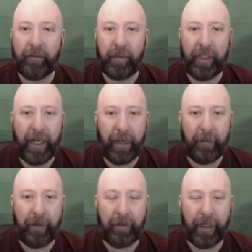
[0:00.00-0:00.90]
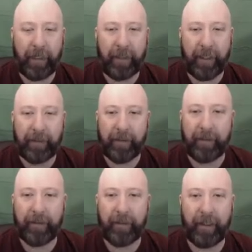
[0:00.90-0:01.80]
Pretty happy. I mean, yes,
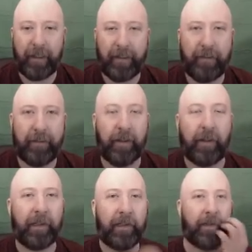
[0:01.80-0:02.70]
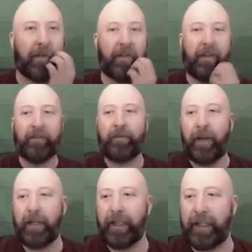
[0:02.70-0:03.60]
this is a, you know, a
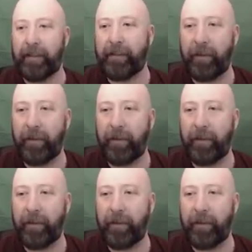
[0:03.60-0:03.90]
friendly, so